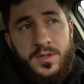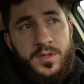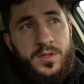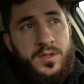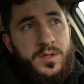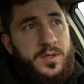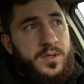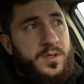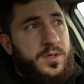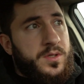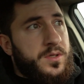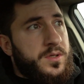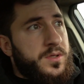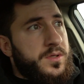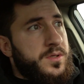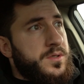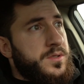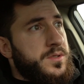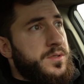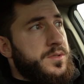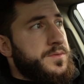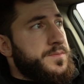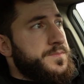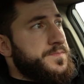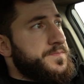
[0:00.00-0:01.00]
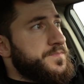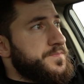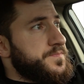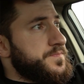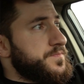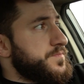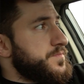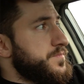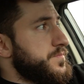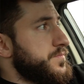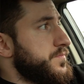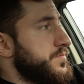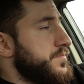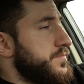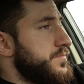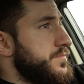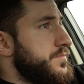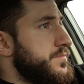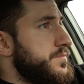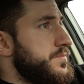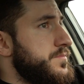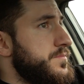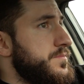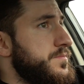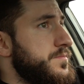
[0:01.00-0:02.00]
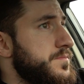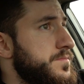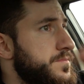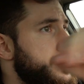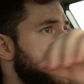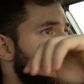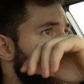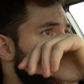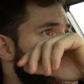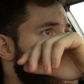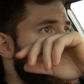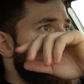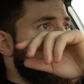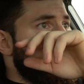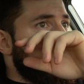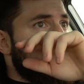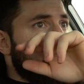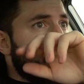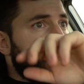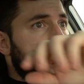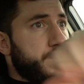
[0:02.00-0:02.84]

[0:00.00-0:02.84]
(silence)